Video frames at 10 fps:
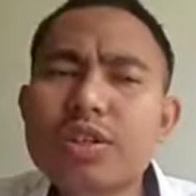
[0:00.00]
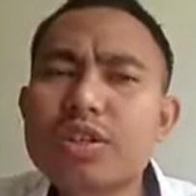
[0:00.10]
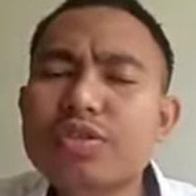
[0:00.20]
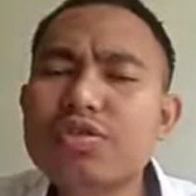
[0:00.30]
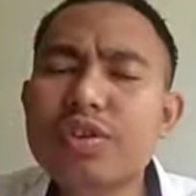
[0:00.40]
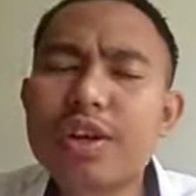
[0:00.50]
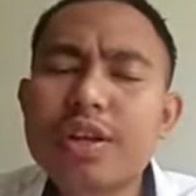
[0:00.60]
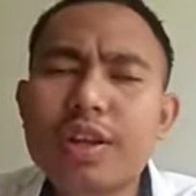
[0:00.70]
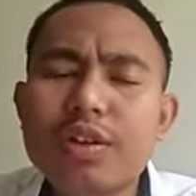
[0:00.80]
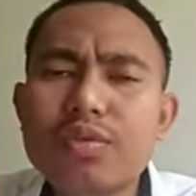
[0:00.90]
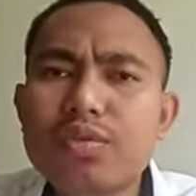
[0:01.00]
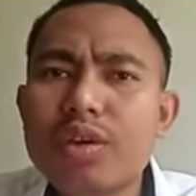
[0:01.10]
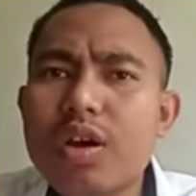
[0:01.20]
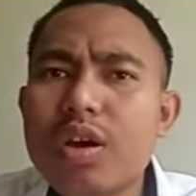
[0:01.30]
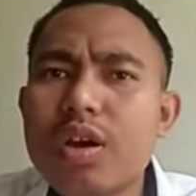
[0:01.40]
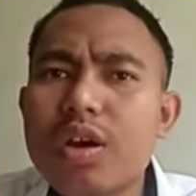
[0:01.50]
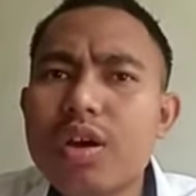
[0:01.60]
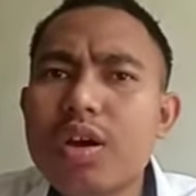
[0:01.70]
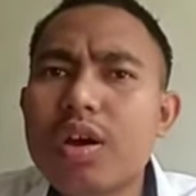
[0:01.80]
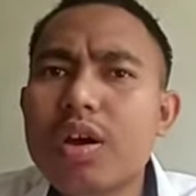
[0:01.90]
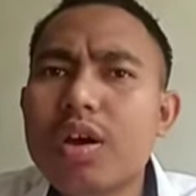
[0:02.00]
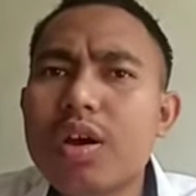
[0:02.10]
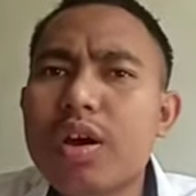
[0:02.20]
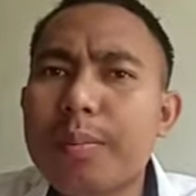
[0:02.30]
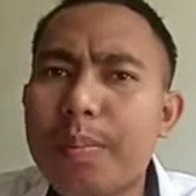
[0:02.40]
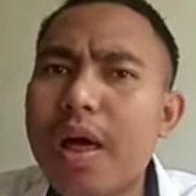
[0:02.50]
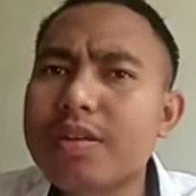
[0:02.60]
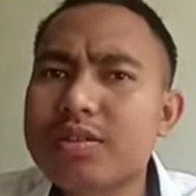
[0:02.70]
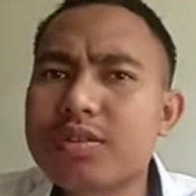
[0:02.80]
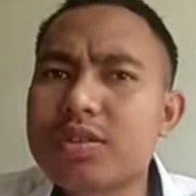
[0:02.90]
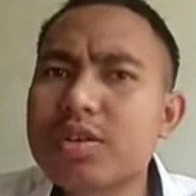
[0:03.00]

is related to the plants.